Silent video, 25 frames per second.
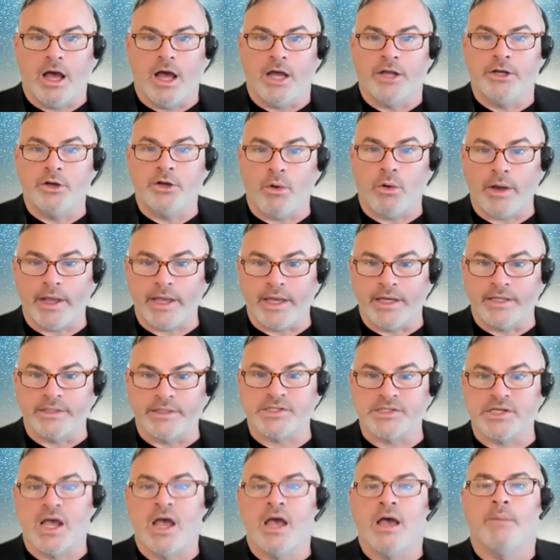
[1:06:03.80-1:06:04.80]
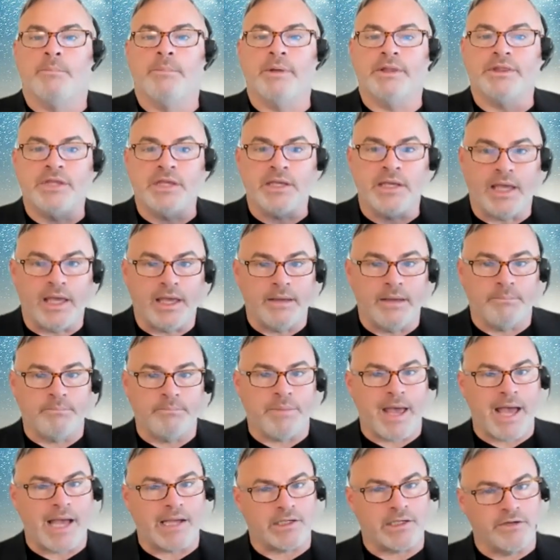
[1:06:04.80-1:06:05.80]
annoyance, but the
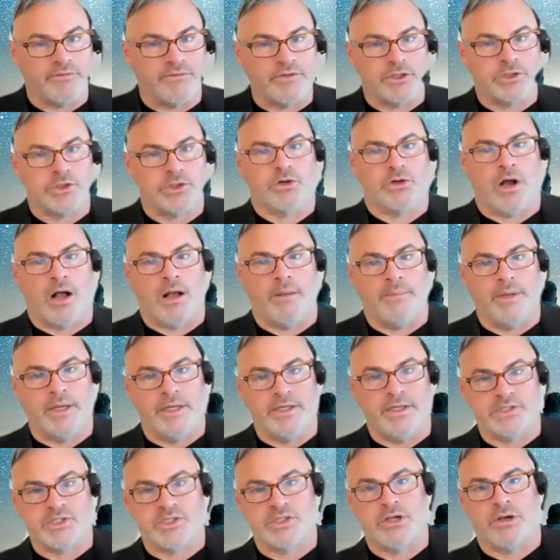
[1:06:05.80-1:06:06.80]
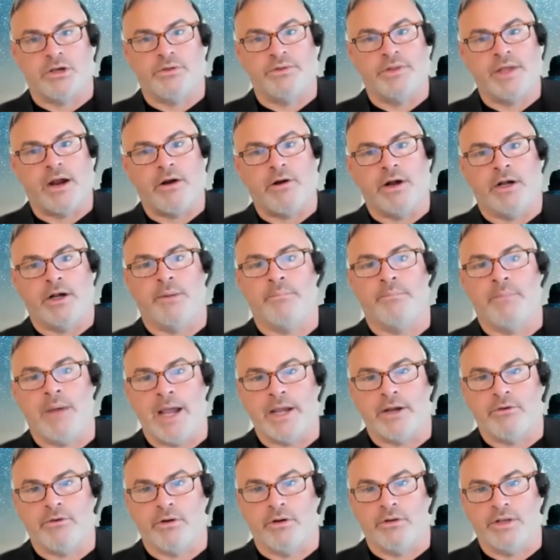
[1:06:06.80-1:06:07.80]
impact of the trauma is still there on a
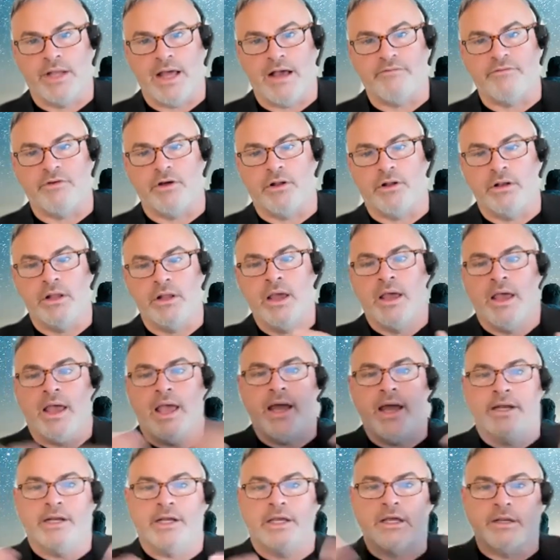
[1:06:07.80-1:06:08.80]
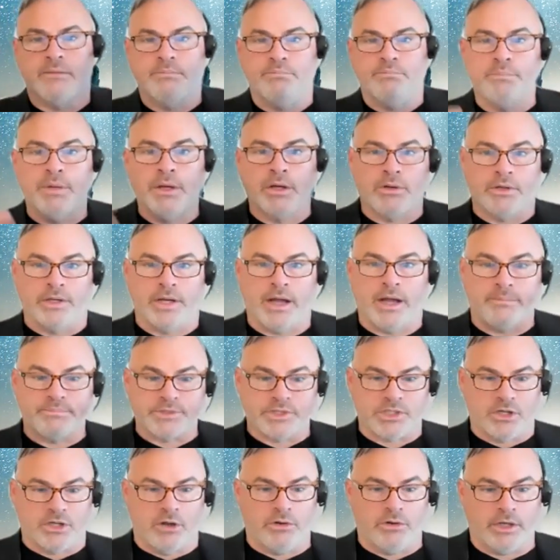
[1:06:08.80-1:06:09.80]
micro level and it can build up
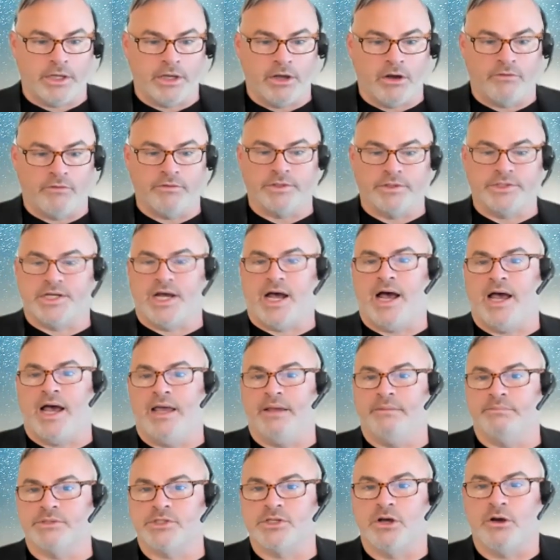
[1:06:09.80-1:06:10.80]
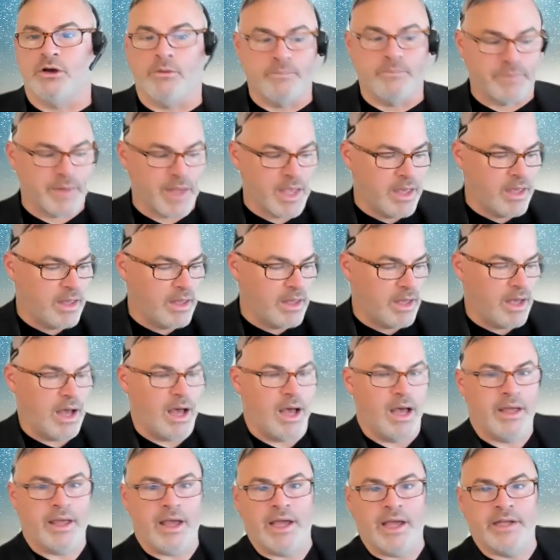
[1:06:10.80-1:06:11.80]
slowly over time. So
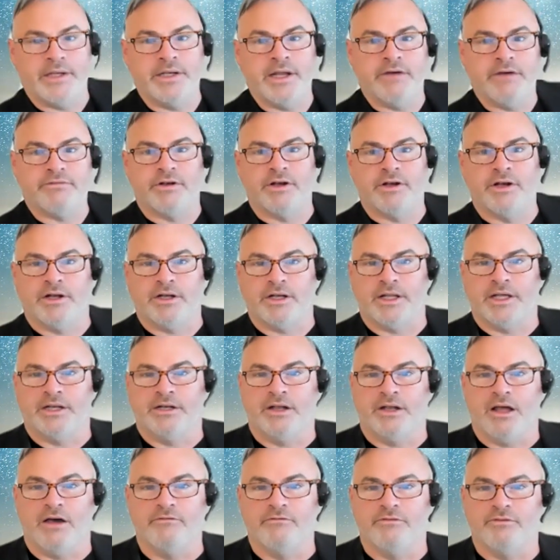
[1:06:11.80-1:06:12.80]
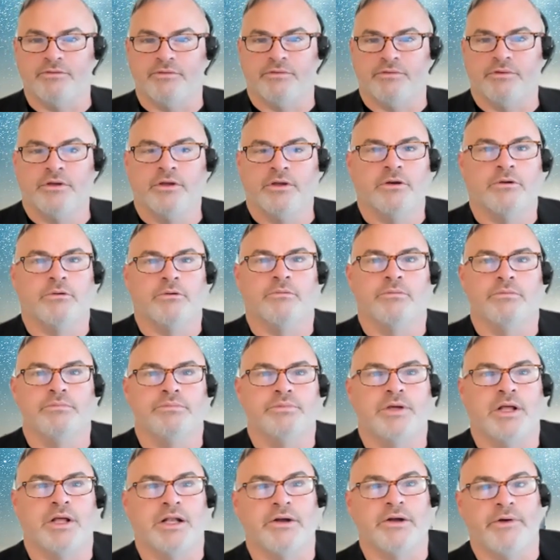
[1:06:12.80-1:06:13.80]
I definitely love
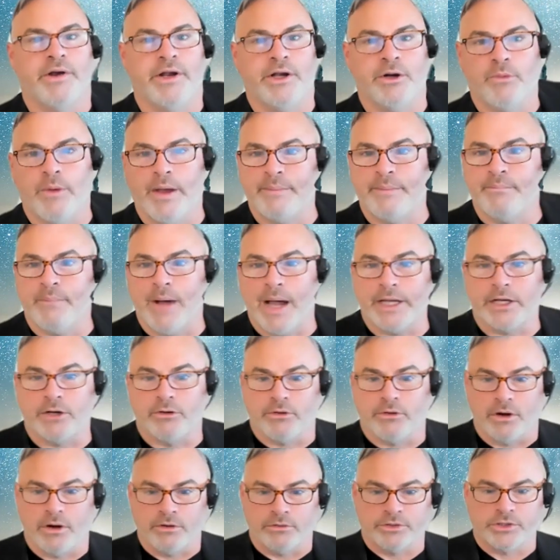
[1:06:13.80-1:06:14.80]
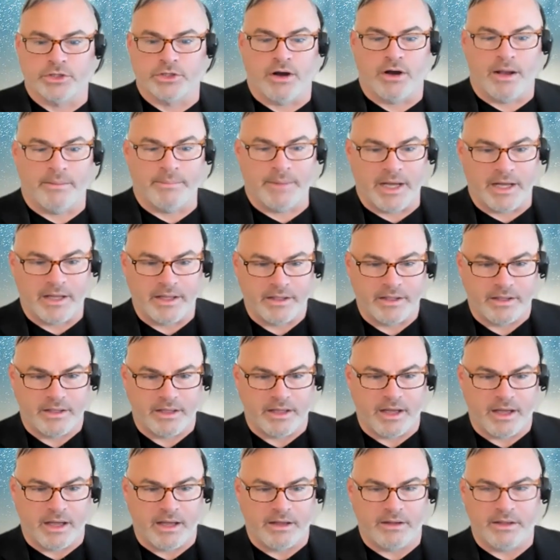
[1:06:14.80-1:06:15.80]
clearing away micro trauma
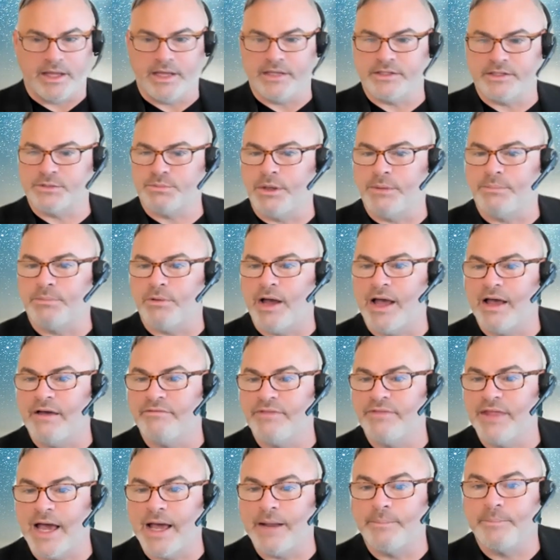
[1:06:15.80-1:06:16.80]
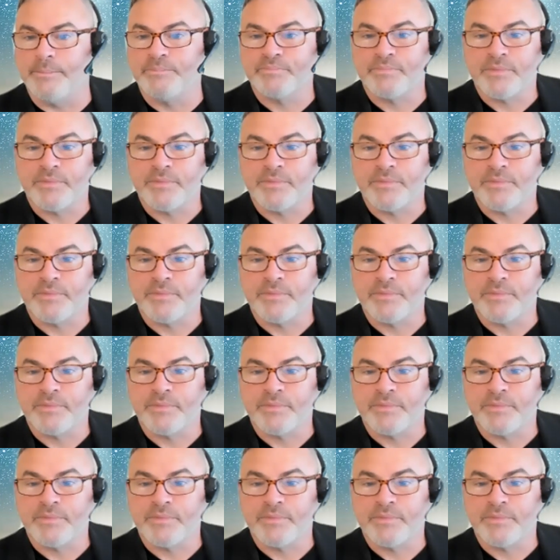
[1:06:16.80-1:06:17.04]
as people have that.